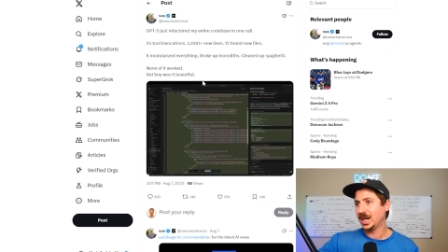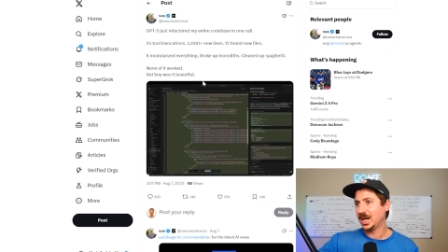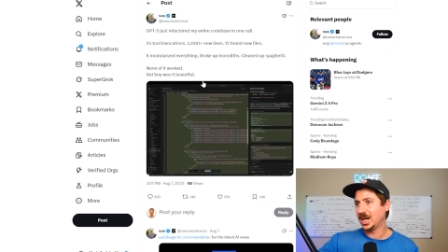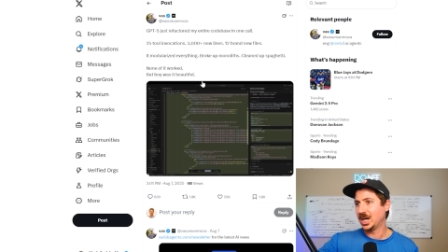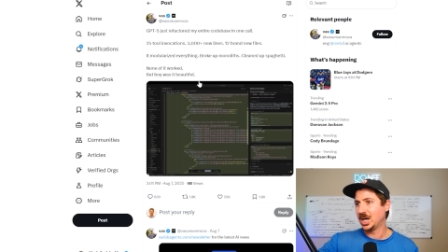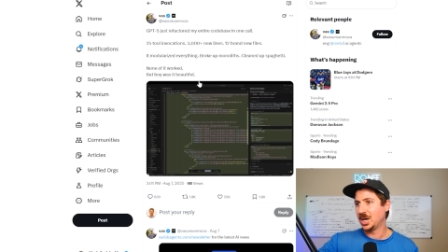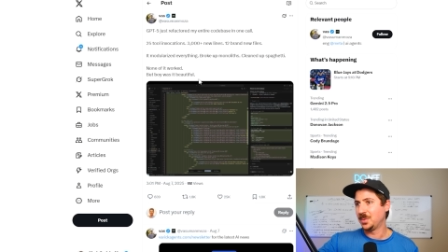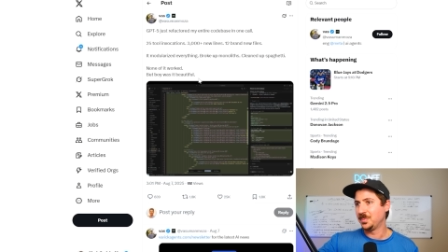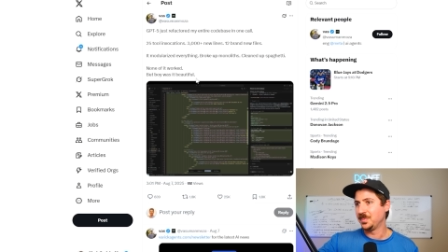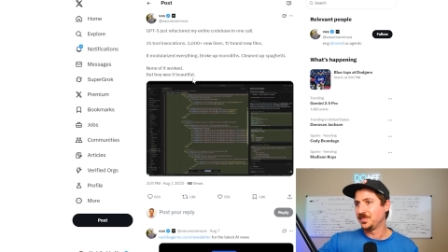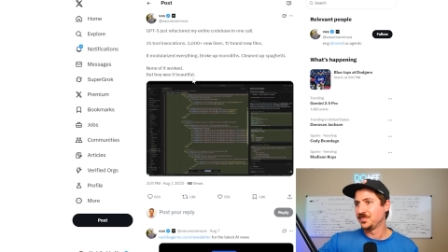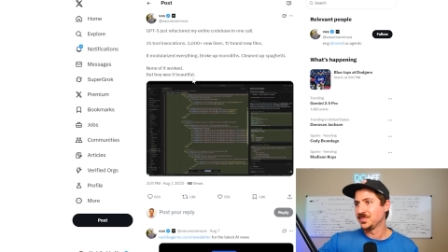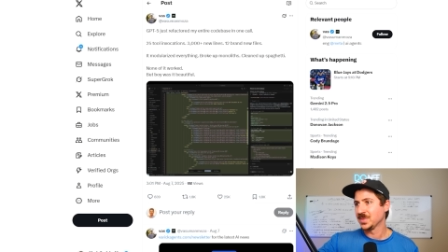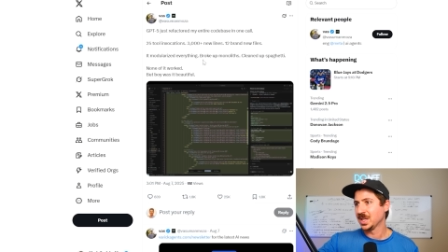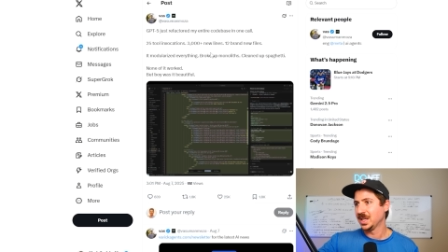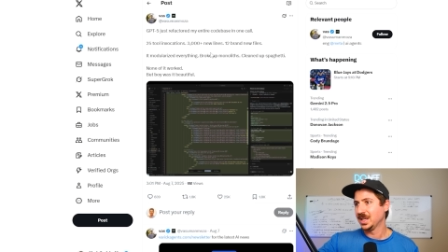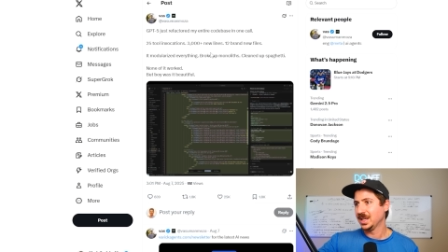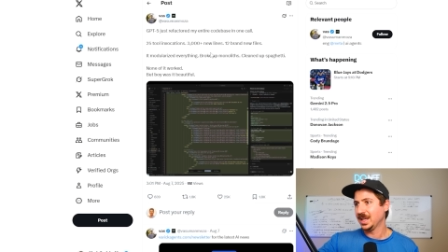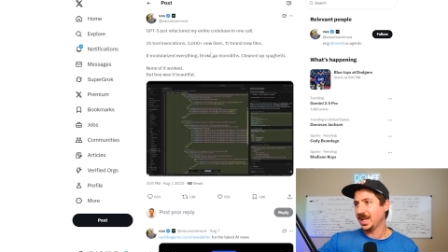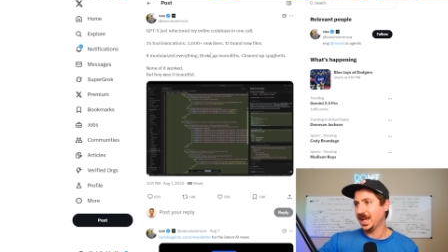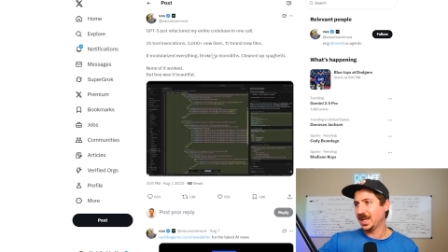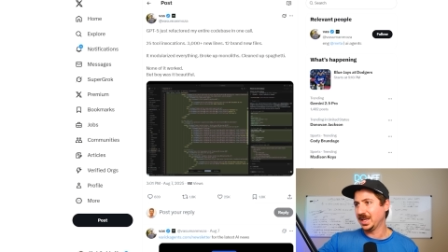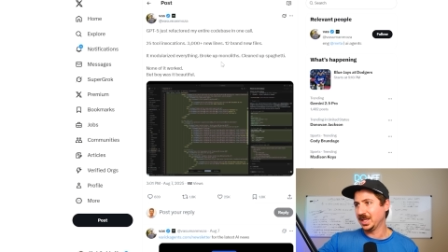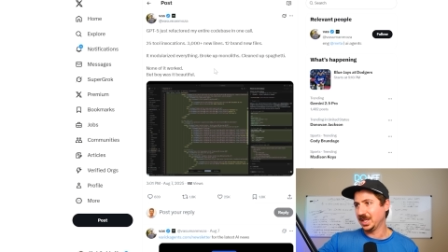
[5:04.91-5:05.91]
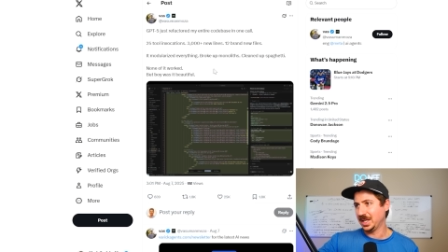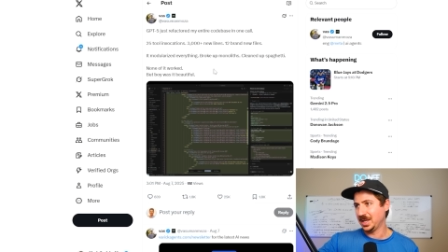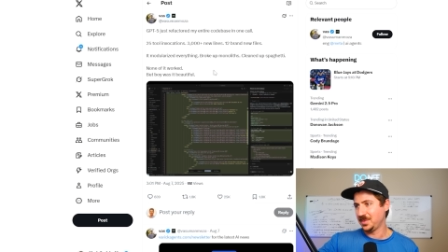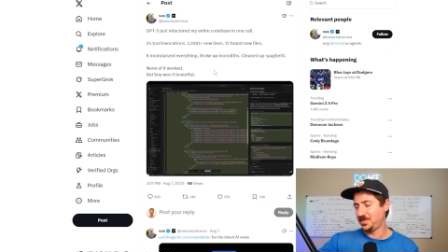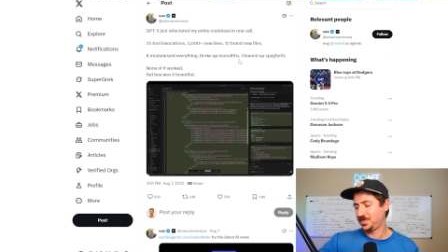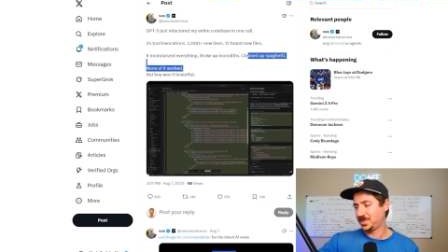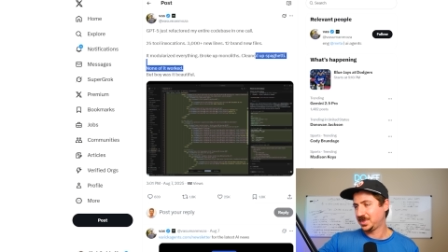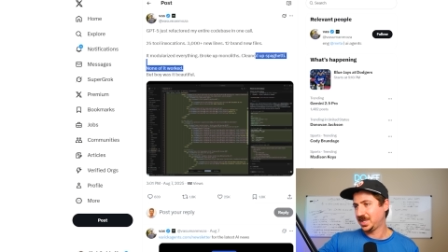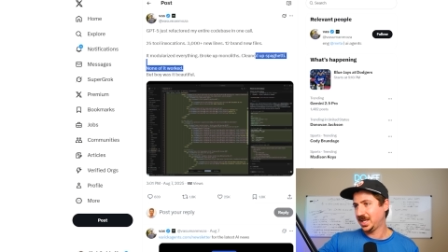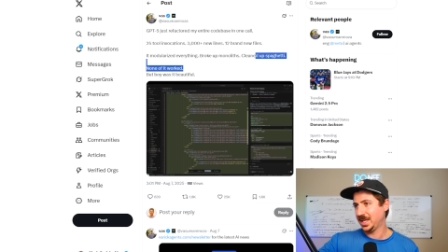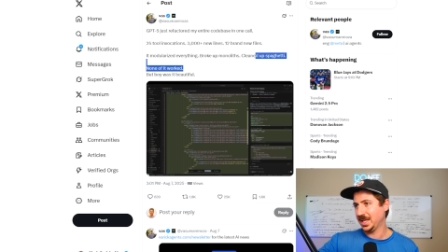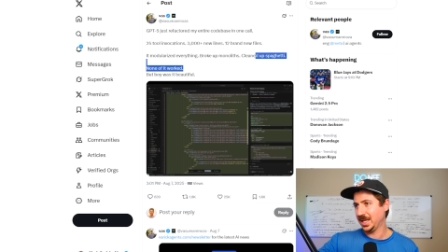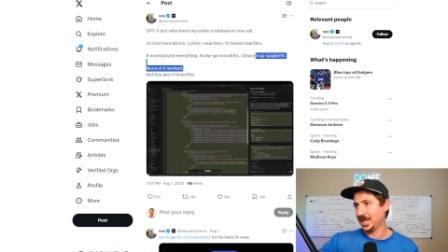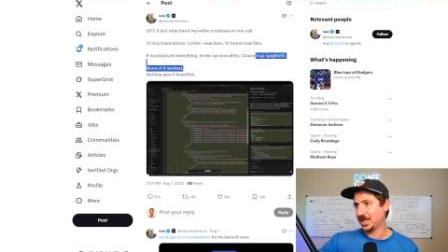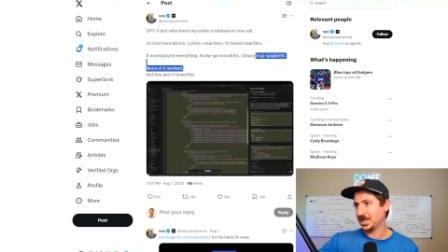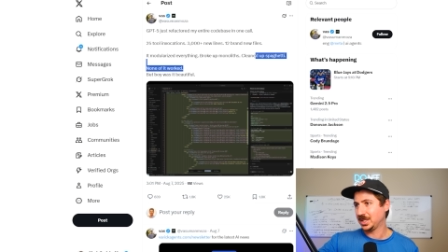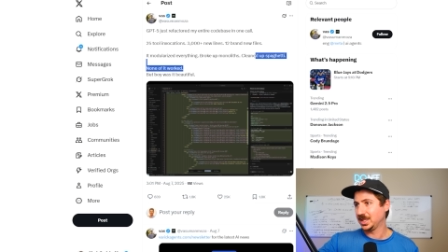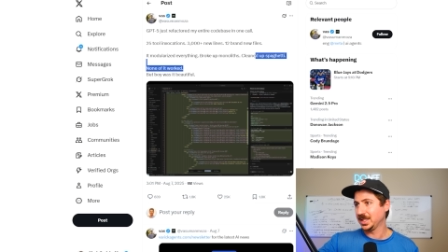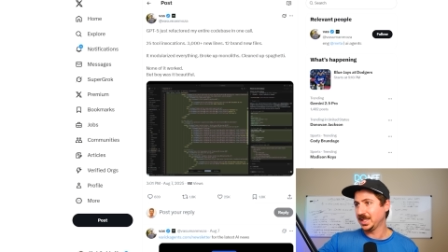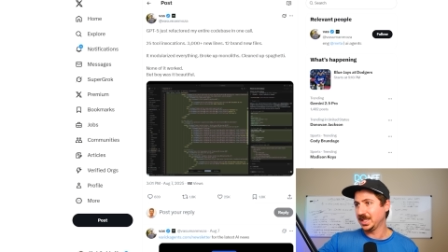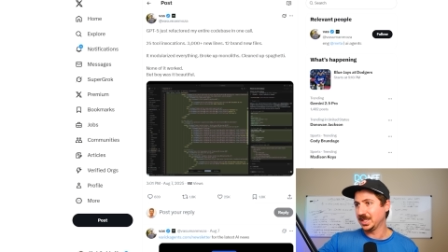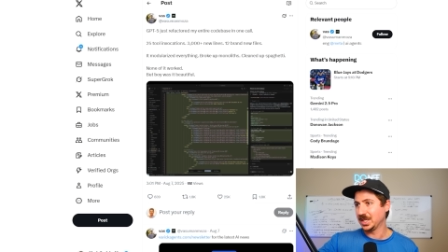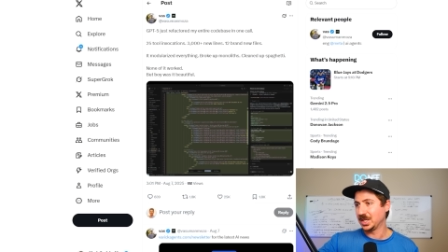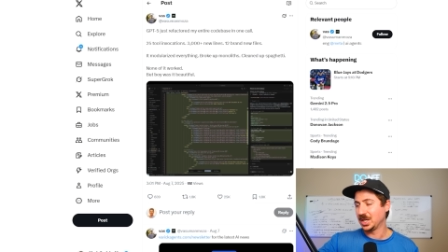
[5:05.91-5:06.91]
Um, and it, it, it,
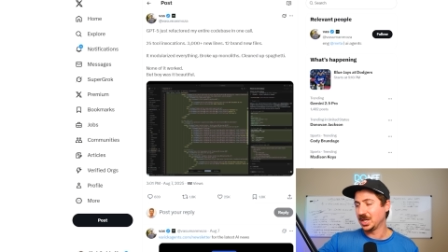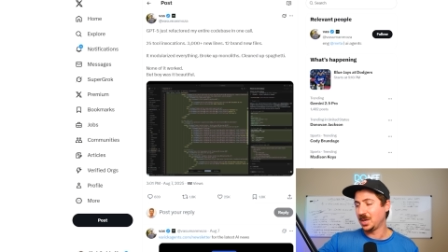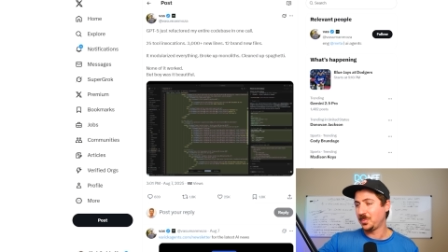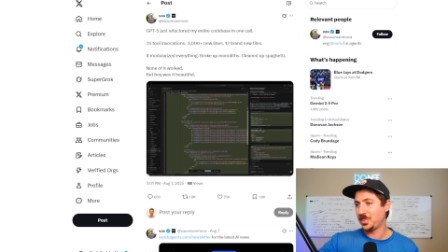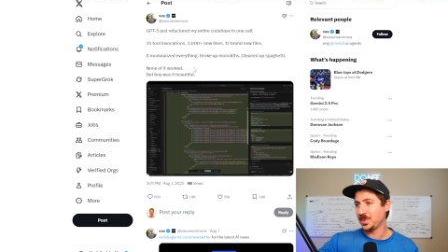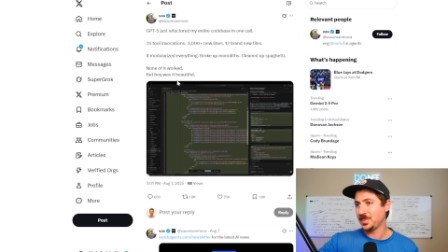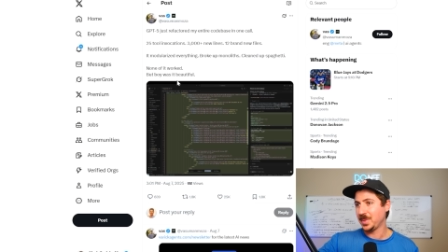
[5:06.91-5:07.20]
cleaned it up